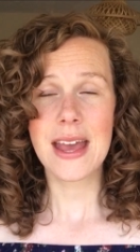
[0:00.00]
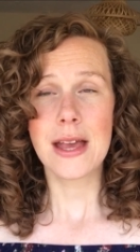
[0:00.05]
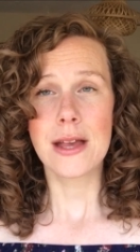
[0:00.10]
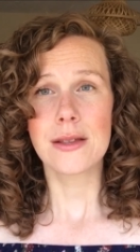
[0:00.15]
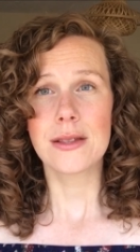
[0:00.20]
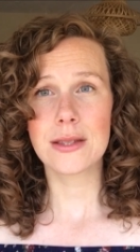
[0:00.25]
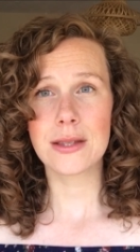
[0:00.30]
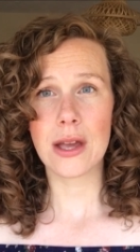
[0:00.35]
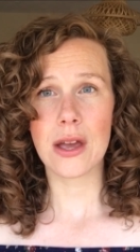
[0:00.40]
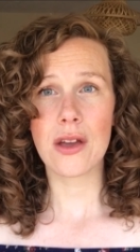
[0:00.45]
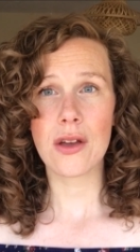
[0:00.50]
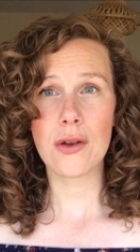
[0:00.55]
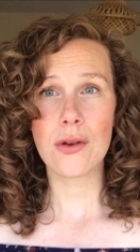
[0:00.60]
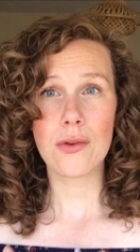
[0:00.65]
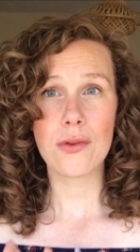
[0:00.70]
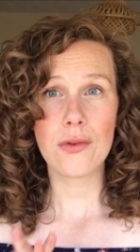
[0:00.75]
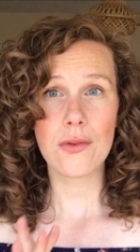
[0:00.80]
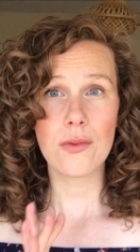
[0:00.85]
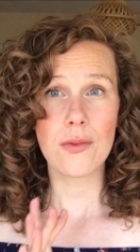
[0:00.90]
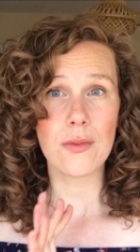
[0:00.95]

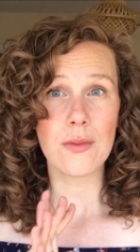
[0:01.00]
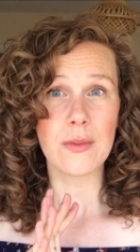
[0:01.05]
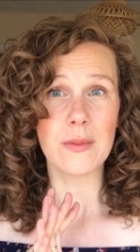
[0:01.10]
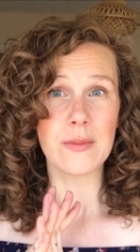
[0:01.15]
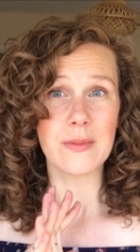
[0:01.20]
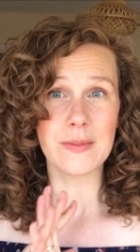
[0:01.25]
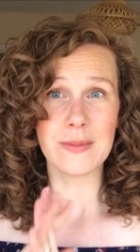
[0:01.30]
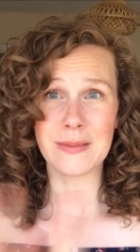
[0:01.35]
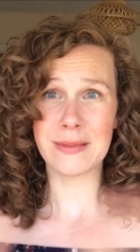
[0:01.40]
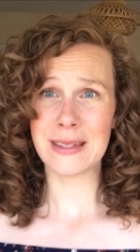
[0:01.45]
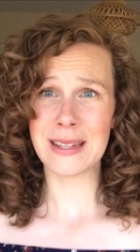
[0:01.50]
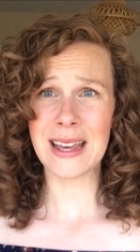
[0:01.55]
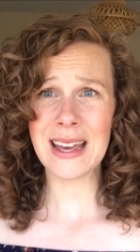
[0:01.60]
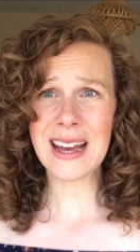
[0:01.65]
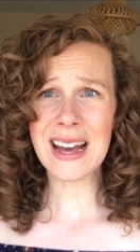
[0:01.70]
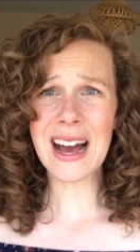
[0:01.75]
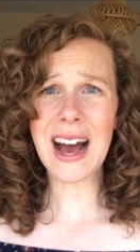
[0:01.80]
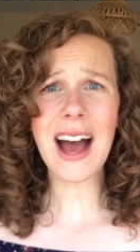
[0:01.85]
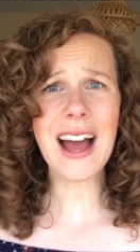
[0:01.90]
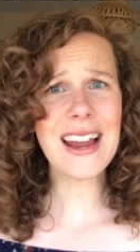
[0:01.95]
So
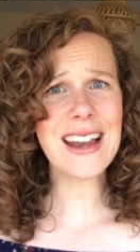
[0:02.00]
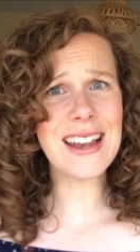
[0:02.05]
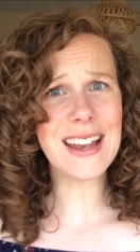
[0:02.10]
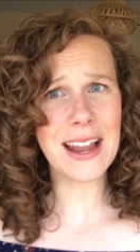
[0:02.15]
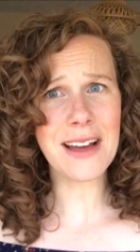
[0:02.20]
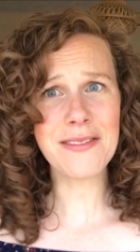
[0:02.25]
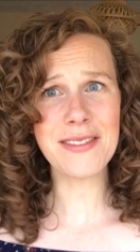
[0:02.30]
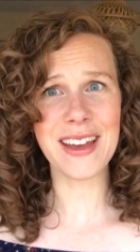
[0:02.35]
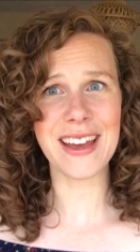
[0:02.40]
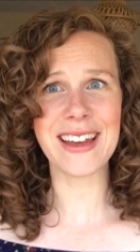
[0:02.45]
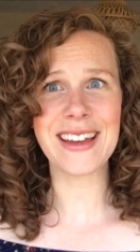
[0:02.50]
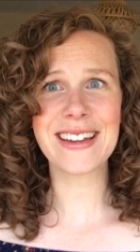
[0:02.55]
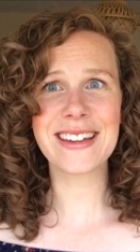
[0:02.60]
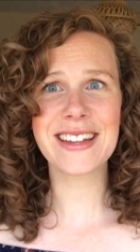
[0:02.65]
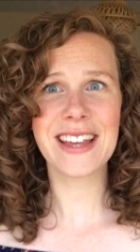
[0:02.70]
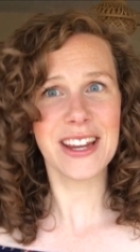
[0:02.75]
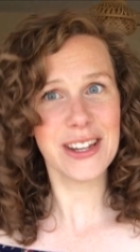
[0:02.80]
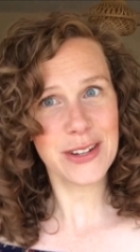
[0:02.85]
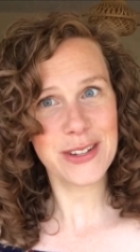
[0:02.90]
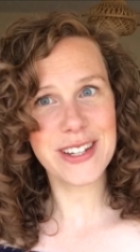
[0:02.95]
yeah, I love it.
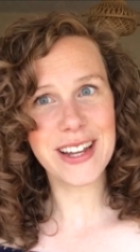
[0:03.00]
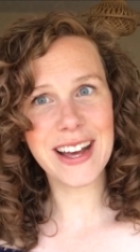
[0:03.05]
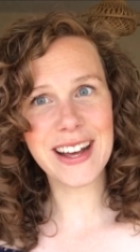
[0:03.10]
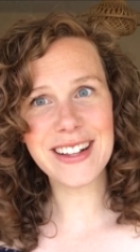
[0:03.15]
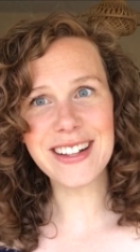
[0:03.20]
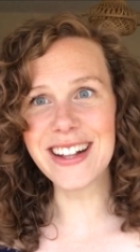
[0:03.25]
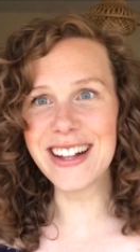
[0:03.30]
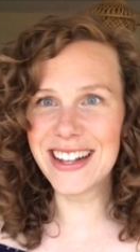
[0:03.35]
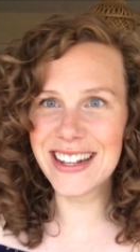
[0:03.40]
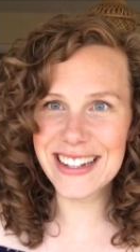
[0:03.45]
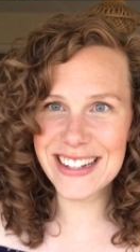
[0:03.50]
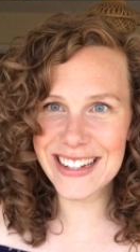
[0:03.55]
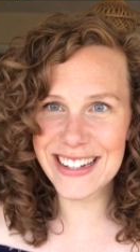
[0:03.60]
Can you tell?